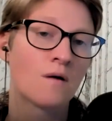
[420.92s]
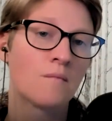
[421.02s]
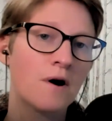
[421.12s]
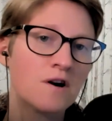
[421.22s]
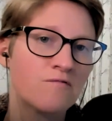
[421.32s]

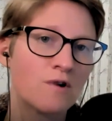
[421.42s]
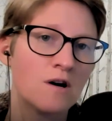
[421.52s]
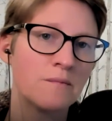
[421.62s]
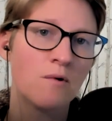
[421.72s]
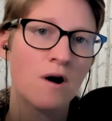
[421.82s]
part of what
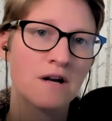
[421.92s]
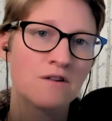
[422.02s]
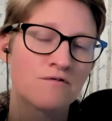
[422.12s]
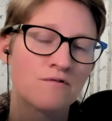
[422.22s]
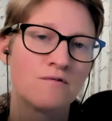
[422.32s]
I'll be walking
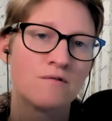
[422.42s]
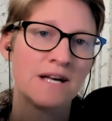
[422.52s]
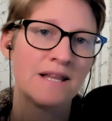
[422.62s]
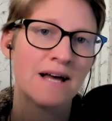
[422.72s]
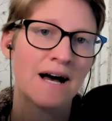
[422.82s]
through
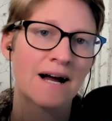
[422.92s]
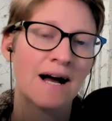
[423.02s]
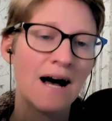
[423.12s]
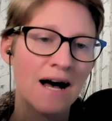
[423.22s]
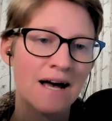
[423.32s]
in that
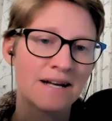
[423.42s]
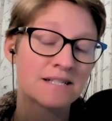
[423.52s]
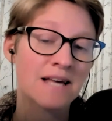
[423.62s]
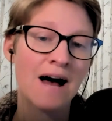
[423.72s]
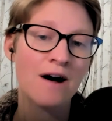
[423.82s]
guide
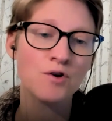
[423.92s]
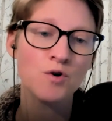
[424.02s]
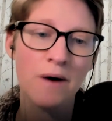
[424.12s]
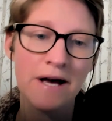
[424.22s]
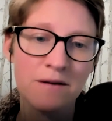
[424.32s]
is how
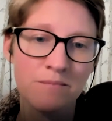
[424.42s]
you might